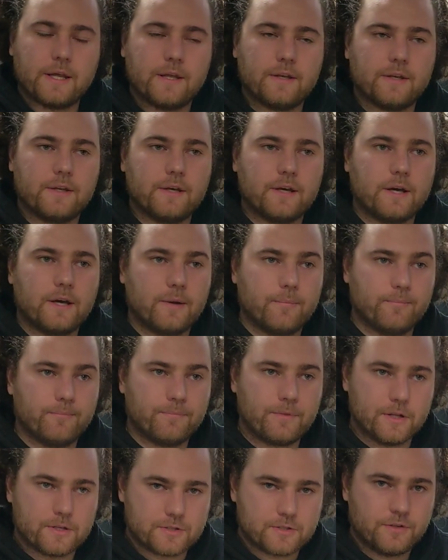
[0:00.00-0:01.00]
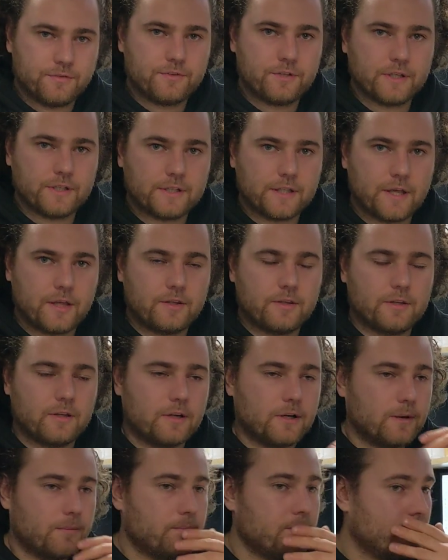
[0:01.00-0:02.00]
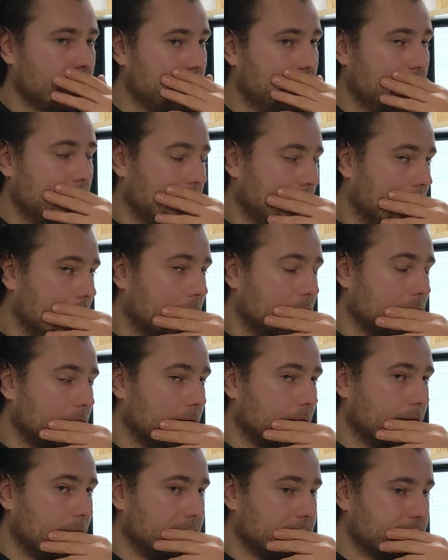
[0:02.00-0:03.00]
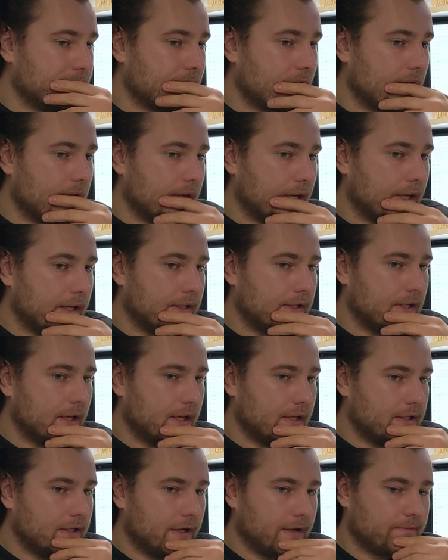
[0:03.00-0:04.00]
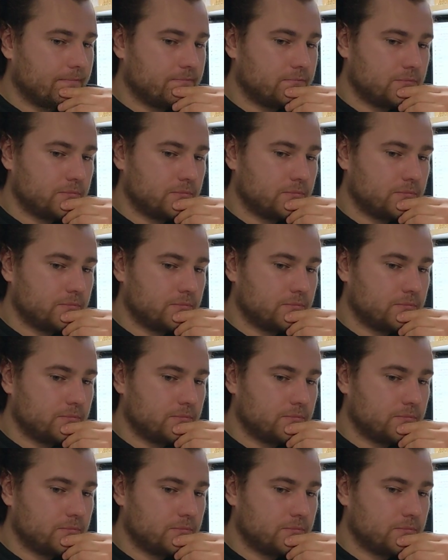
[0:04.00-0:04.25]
and stuff like that there. And yeah.